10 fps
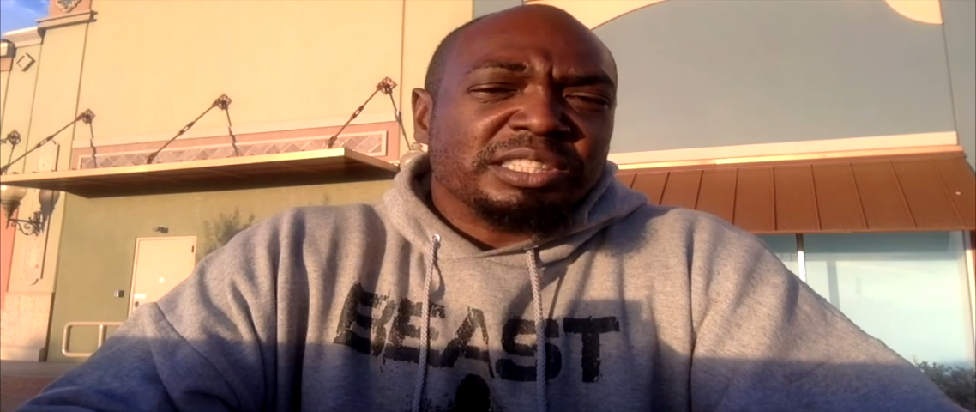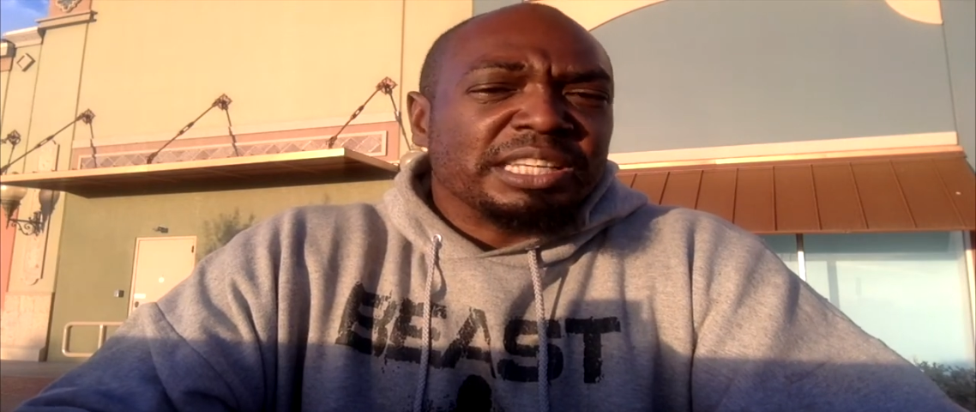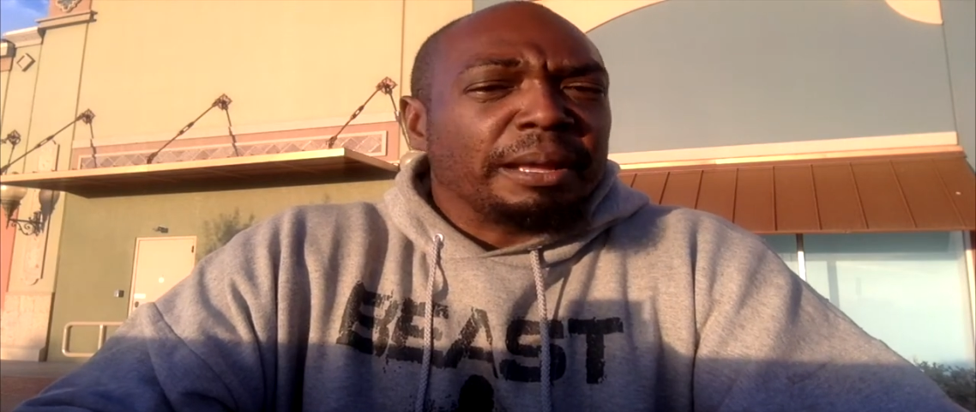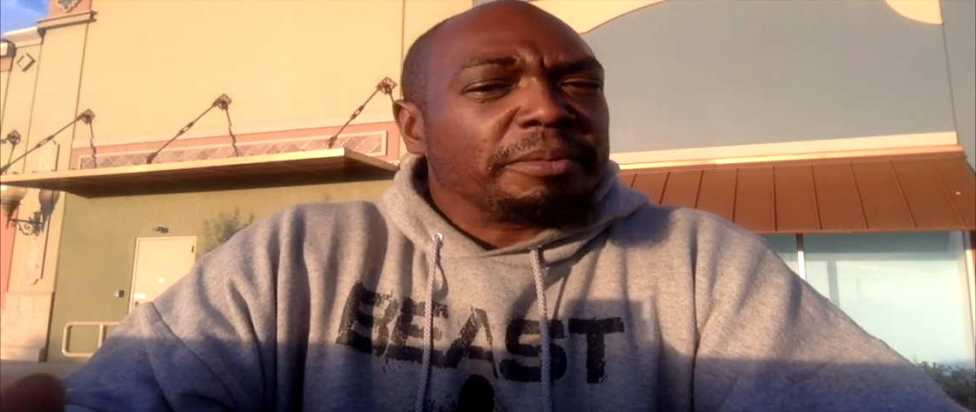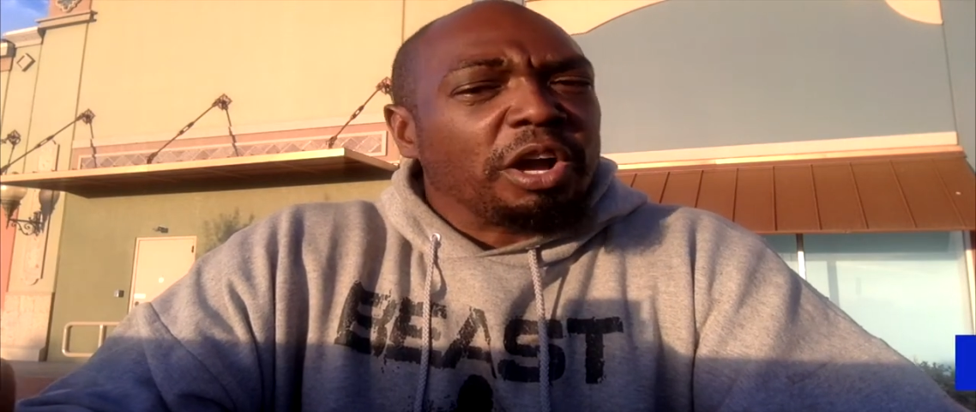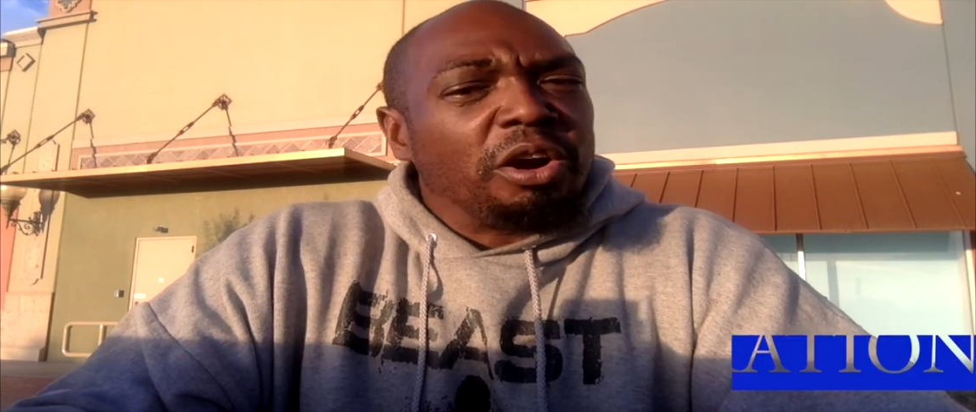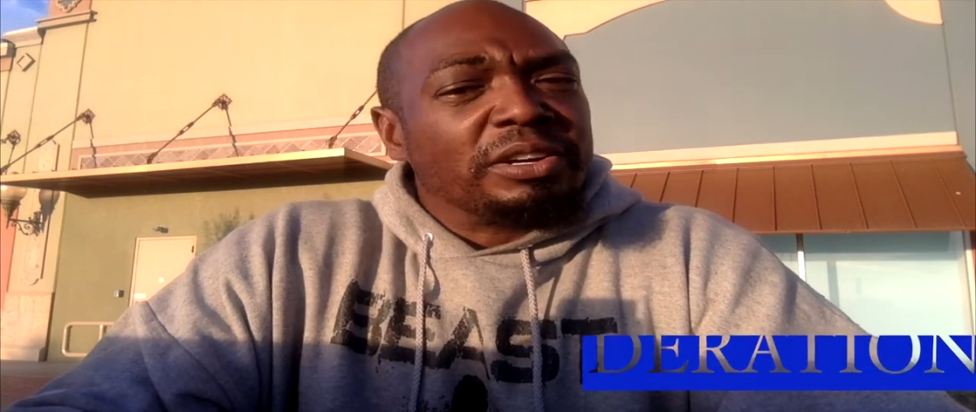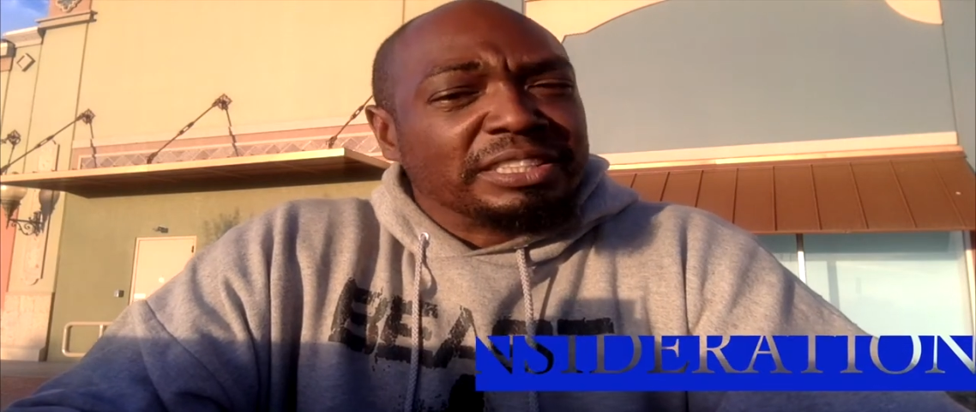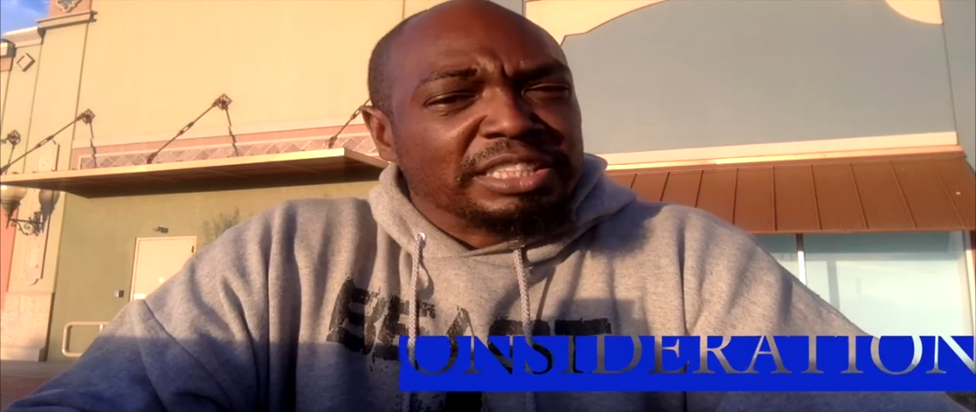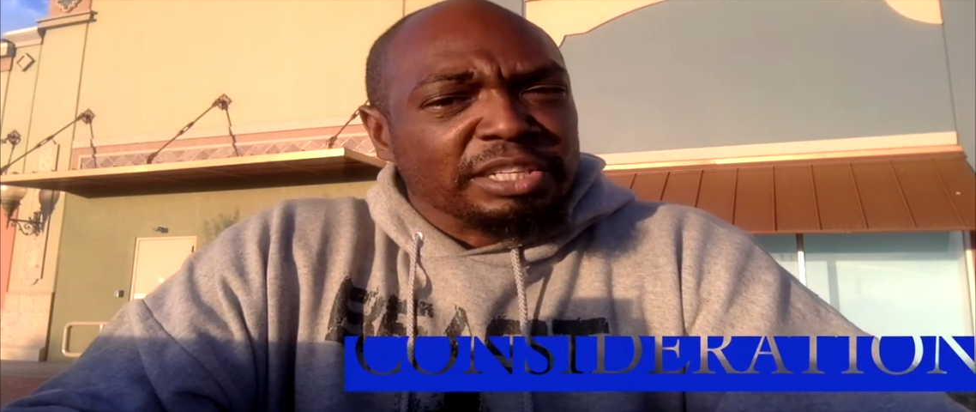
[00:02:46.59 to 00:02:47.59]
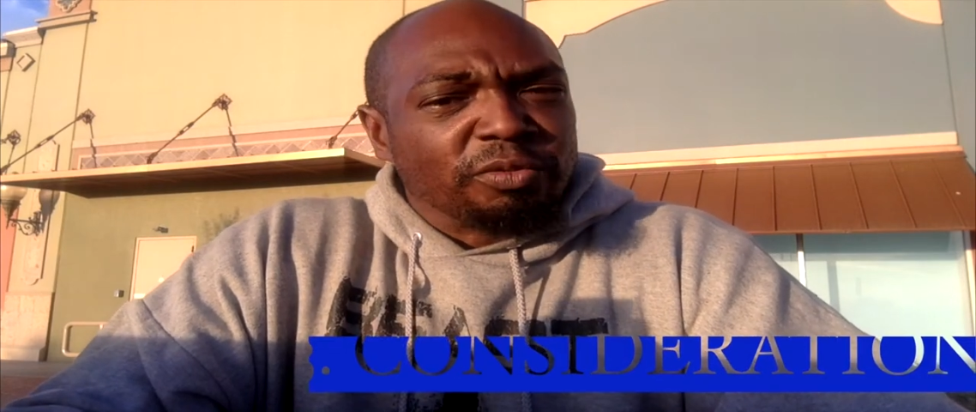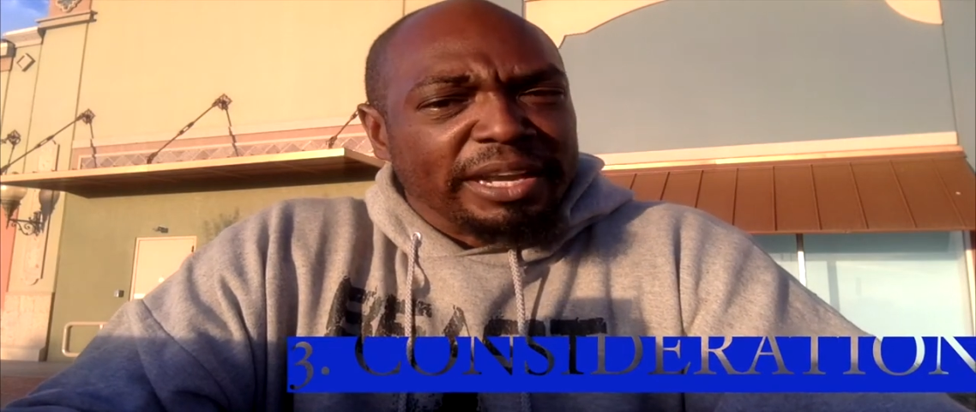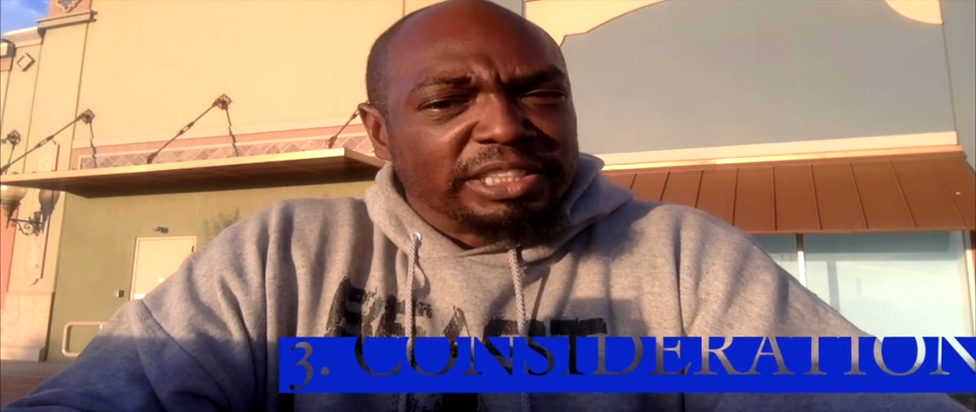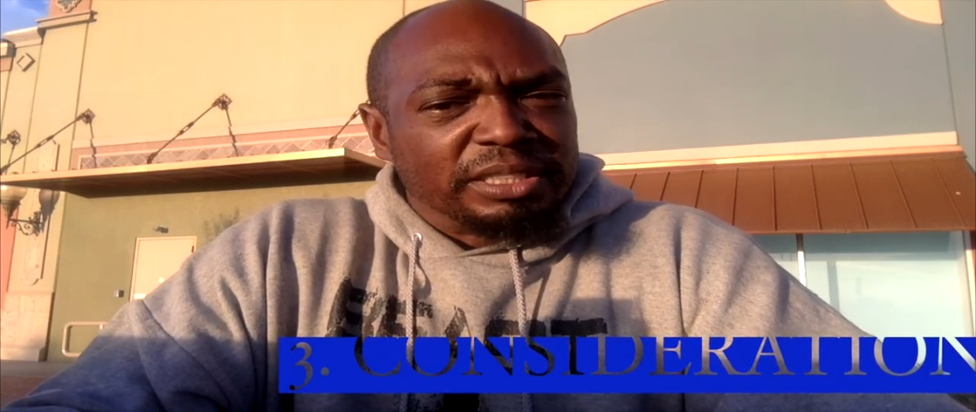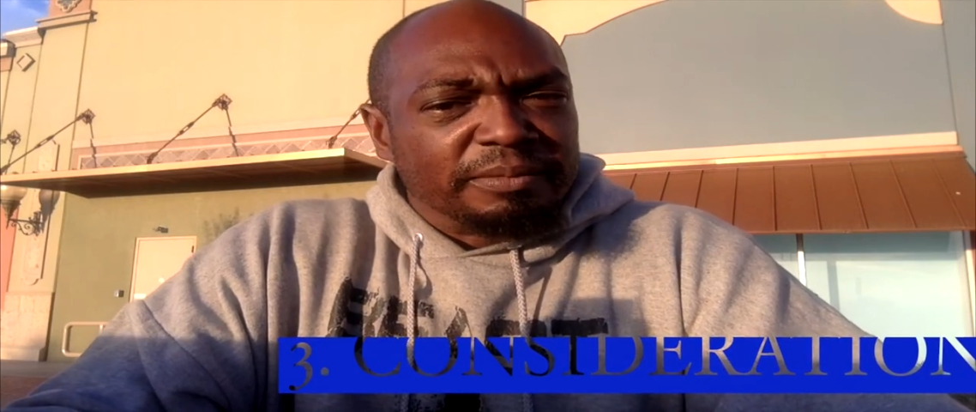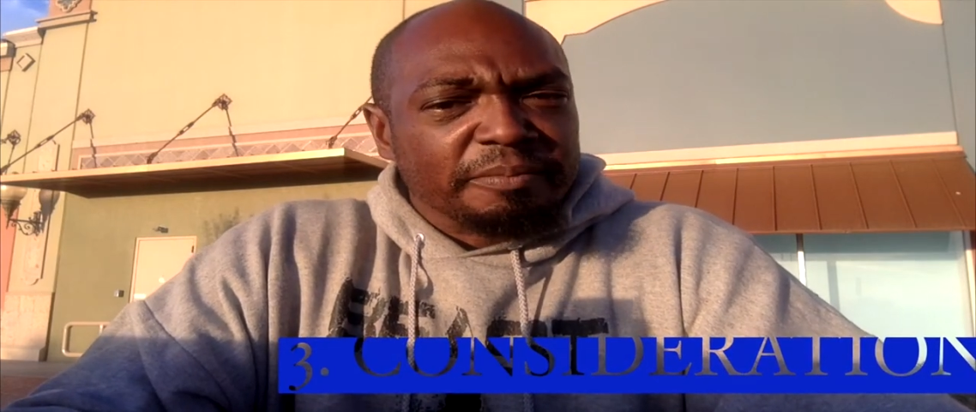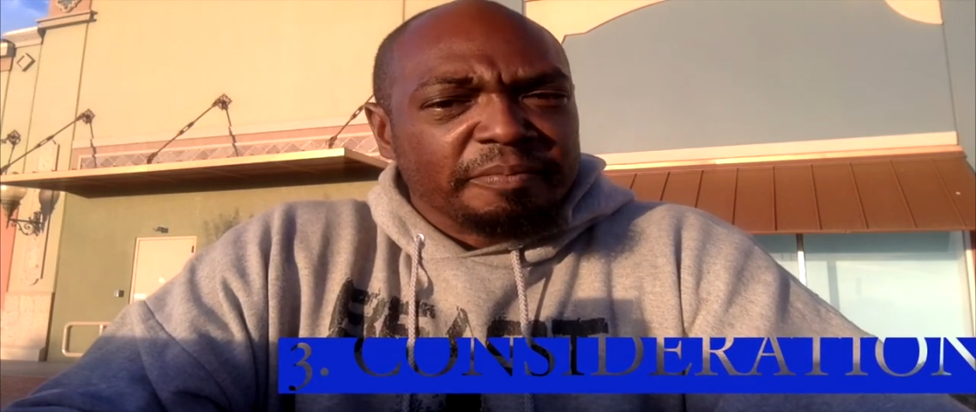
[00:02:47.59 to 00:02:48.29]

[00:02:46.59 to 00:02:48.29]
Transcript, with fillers: step called consideration.